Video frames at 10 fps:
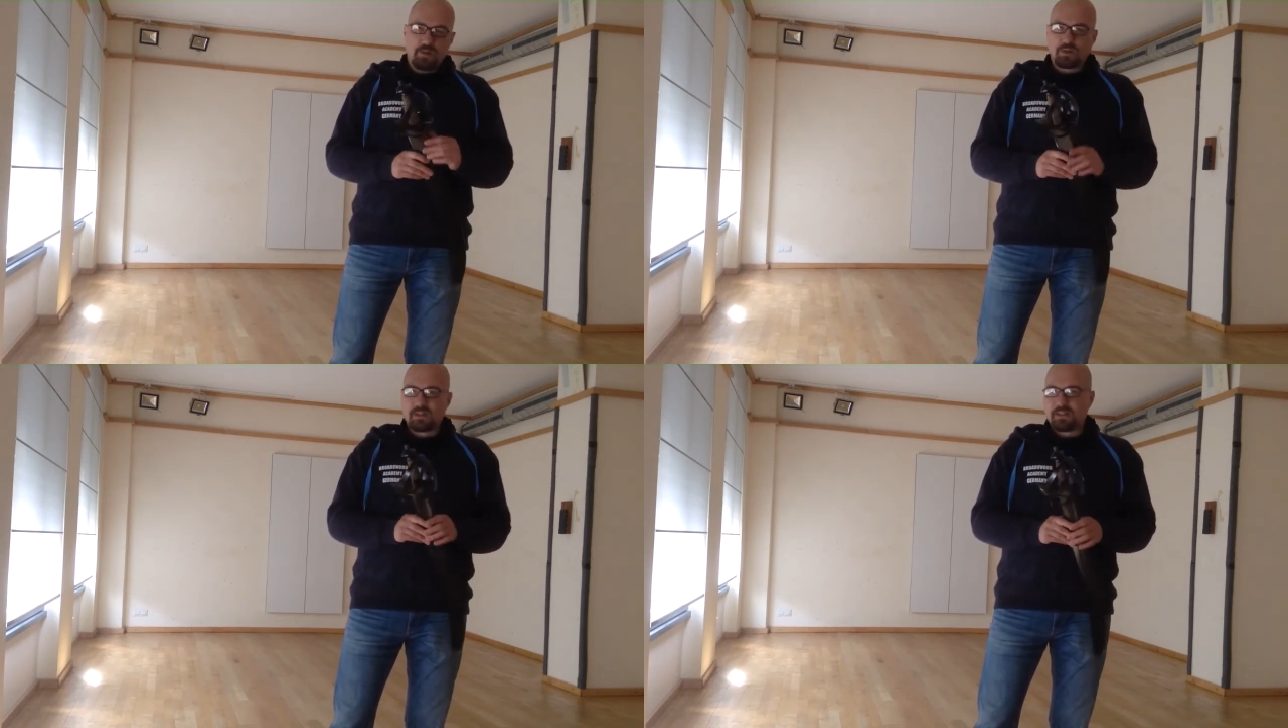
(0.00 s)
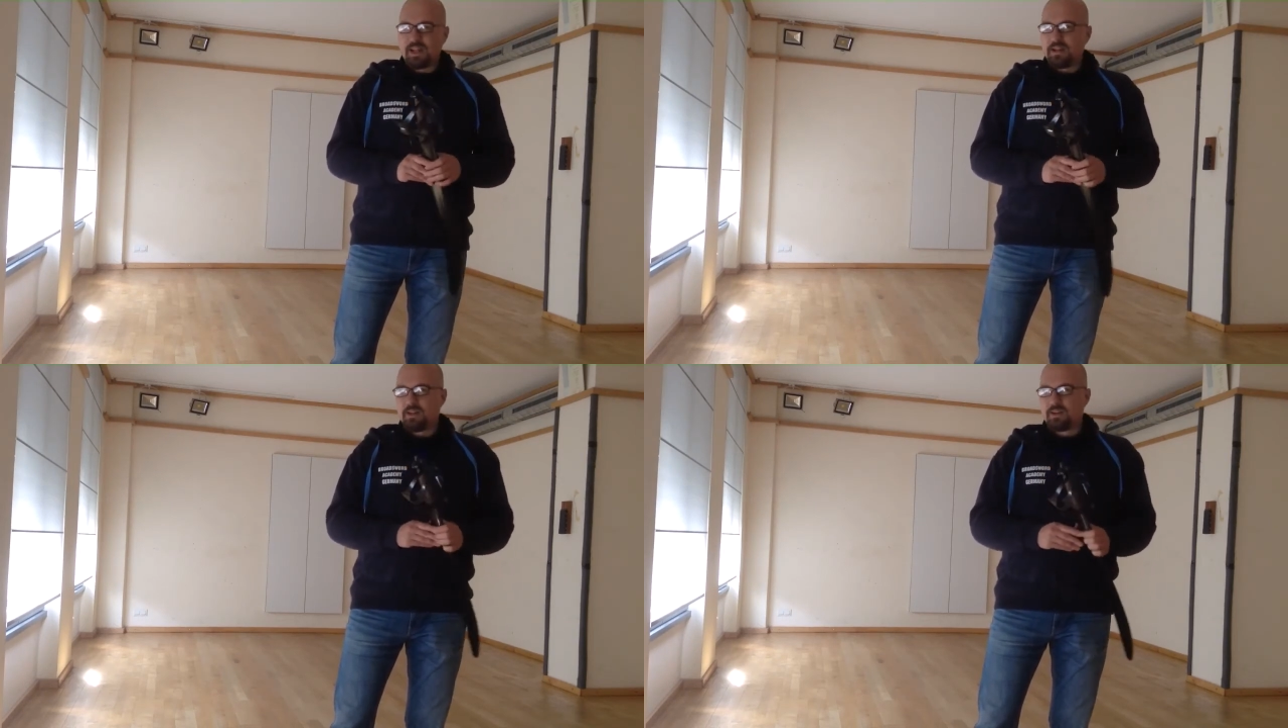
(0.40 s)
not
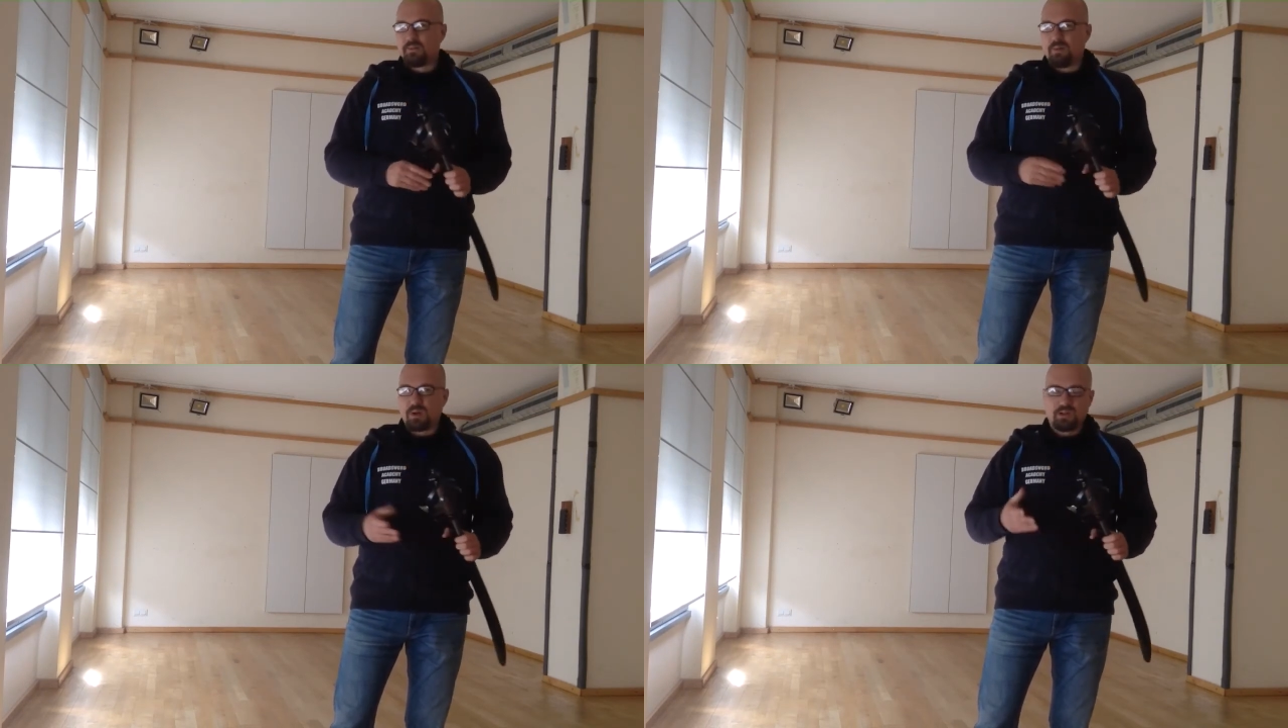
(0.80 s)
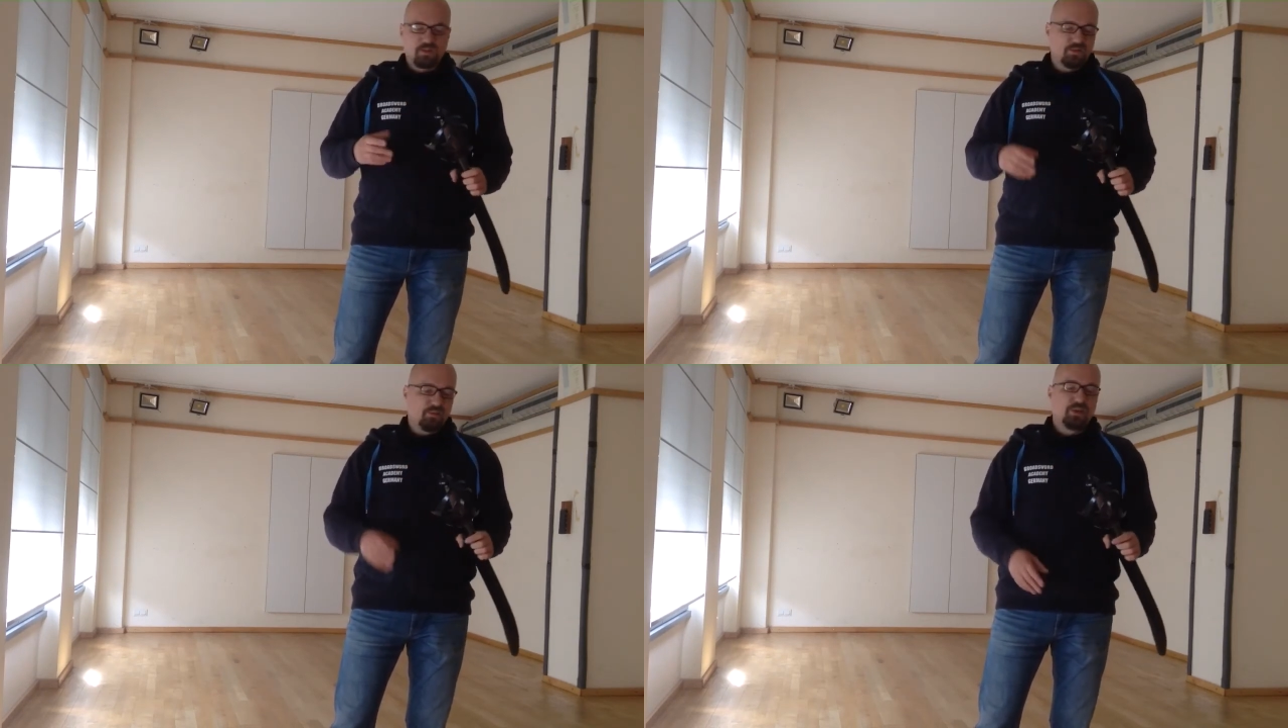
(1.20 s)
standard models
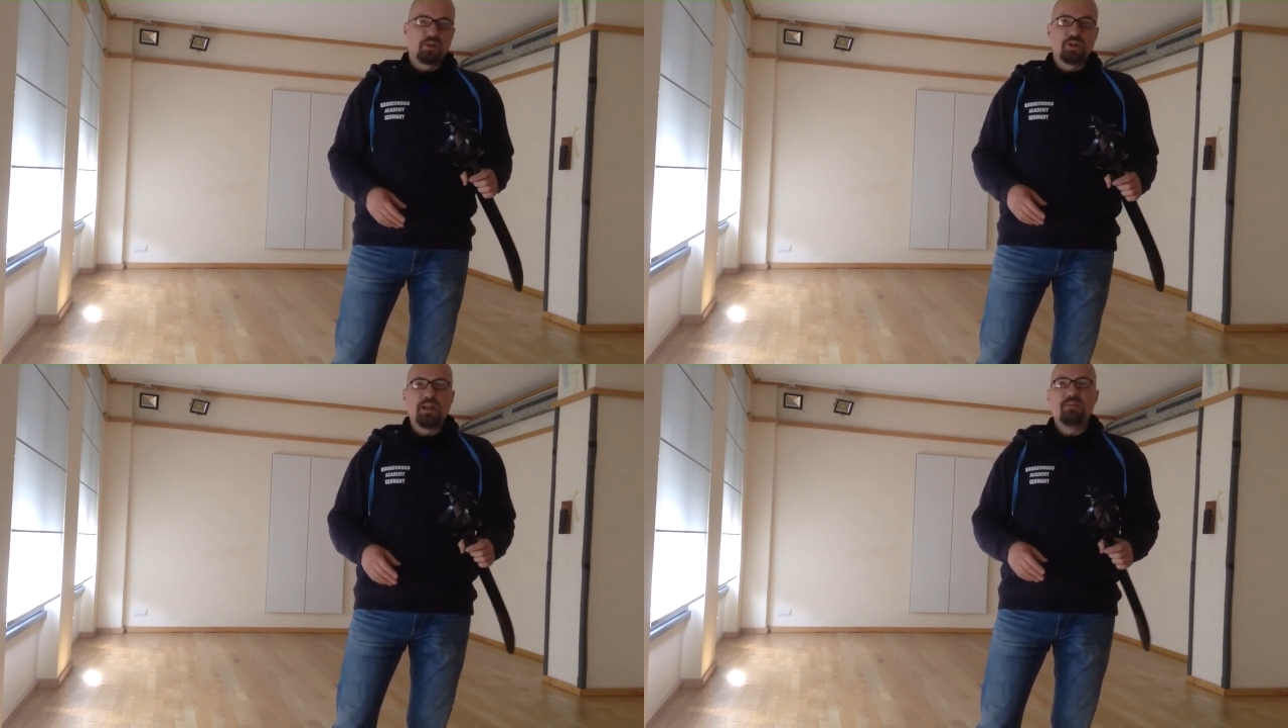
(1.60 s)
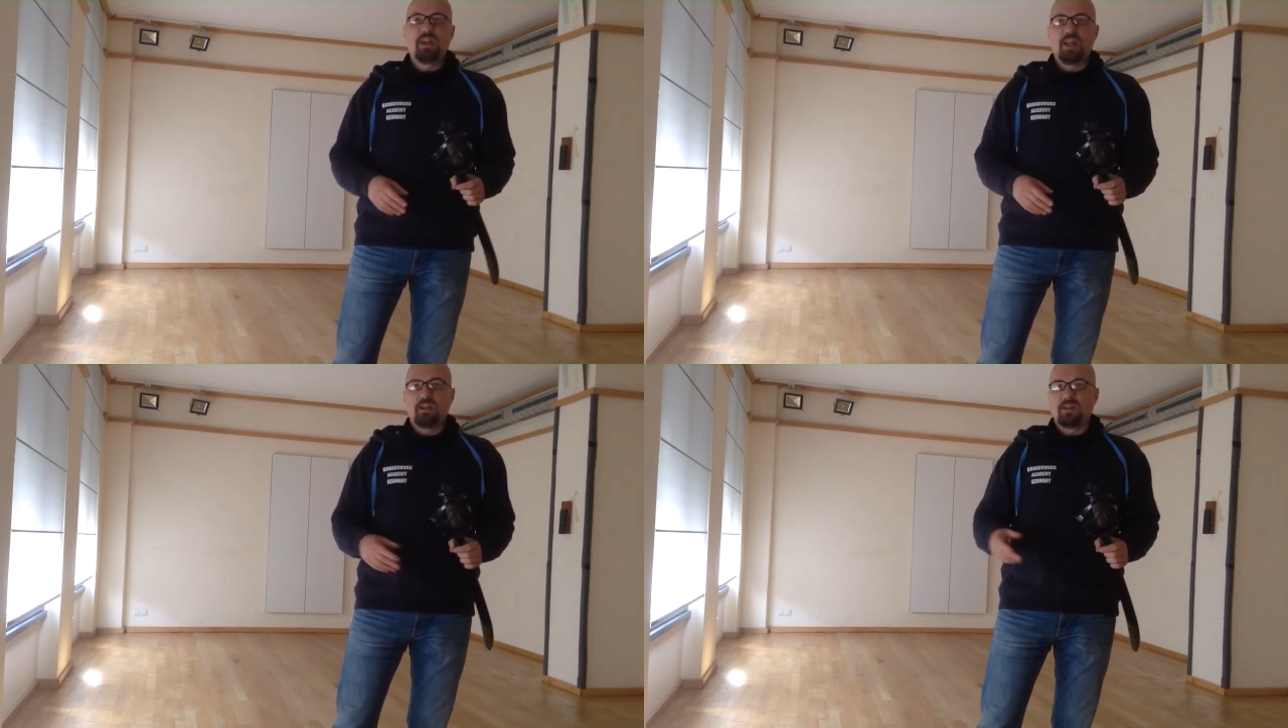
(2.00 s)
of the British
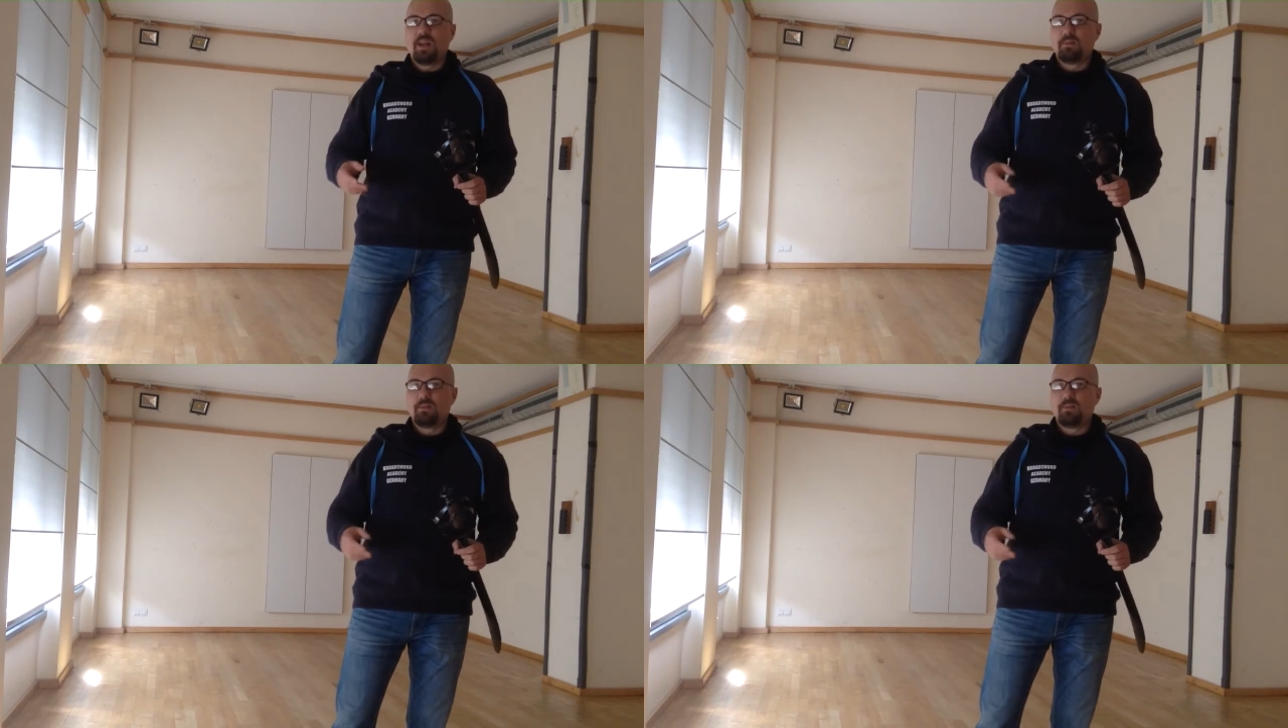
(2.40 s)
Navy had